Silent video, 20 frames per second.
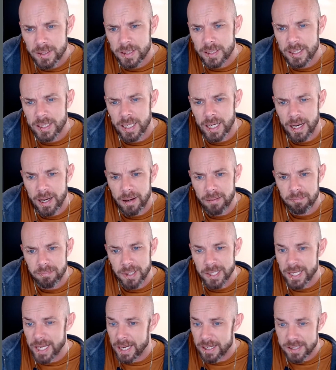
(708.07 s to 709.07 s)

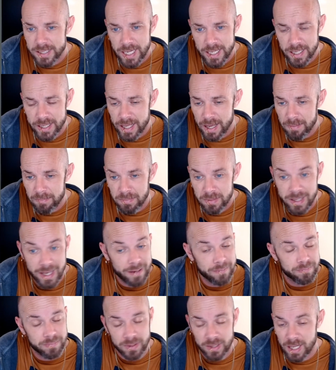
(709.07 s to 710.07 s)
But yeah, 10 of them.
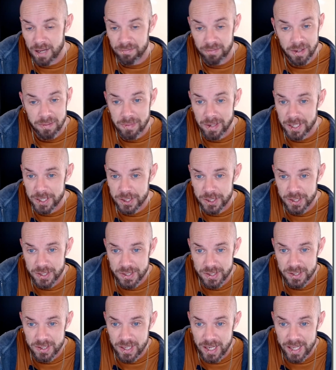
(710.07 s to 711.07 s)
They're lovely
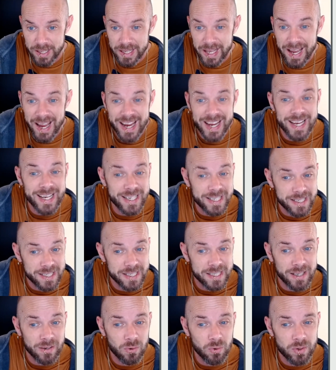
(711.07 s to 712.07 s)
miniatures. And there
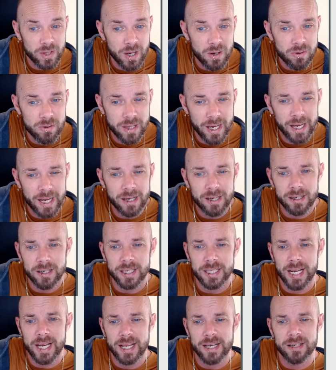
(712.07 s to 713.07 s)
is, although they are,
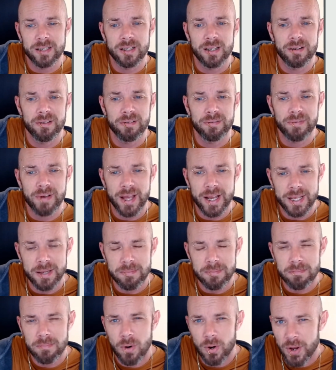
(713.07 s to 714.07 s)
again, fairly
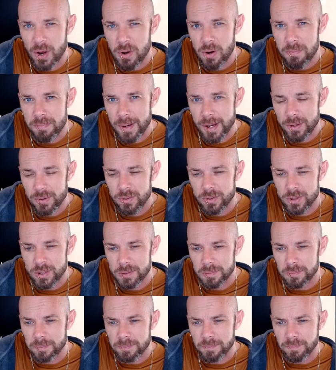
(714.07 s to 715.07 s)
mono build,
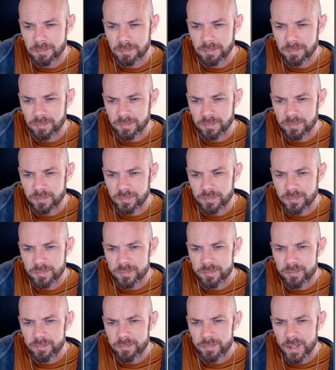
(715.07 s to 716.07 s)

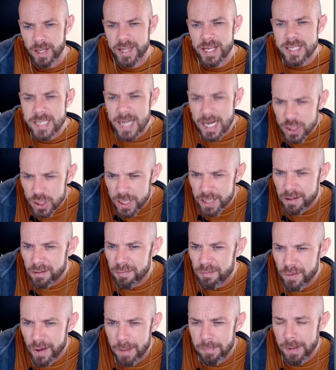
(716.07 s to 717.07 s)
there's actually a
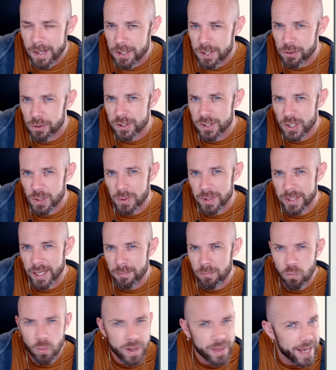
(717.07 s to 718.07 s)
fair bit you can do with
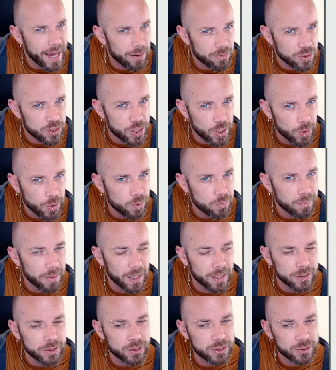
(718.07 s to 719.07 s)
them without too
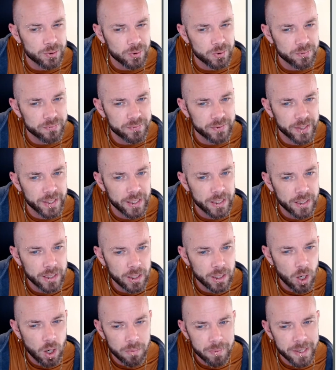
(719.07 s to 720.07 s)
much sort of
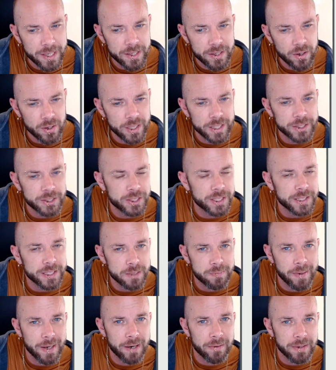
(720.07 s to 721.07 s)
hobby knowledge and
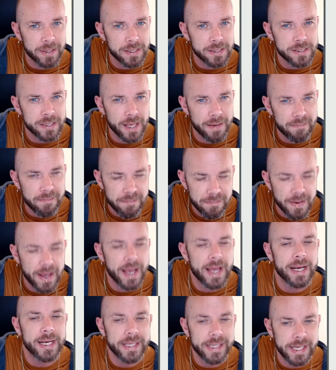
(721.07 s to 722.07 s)
experience. They're
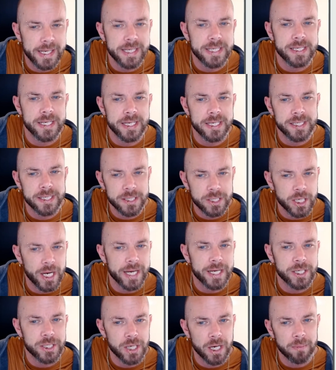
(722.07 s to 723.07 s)
fairly easy to
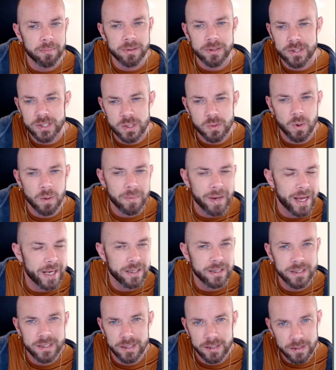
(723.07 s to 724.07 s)
change up and swap
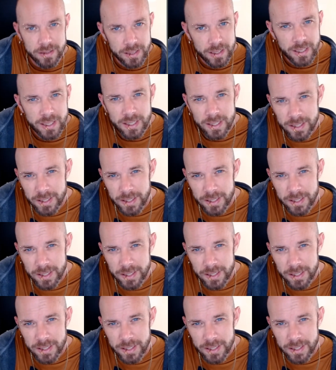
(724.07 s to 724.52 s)
heads and, you